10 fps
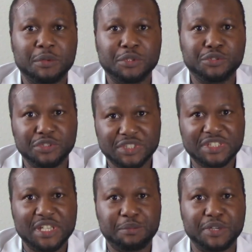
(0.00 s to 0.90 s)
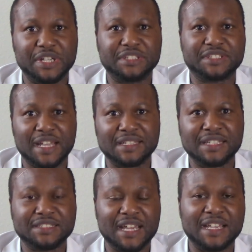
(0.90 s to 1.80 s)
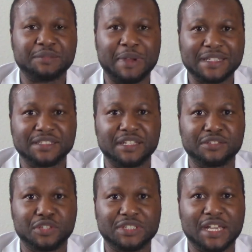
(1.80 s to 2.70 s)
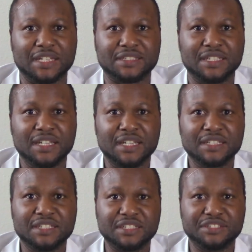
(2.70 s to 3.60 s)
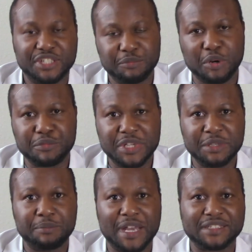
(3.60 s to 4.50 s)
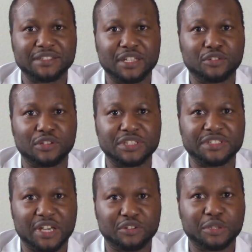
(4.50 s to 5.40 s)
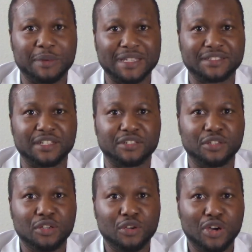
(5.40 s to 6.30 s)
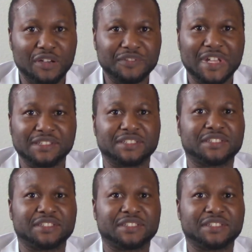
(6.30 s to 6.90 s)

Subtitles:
use the sleeper in standard size bassinets such as the Dream on Me bassinet or the Delta bassinet, or even as a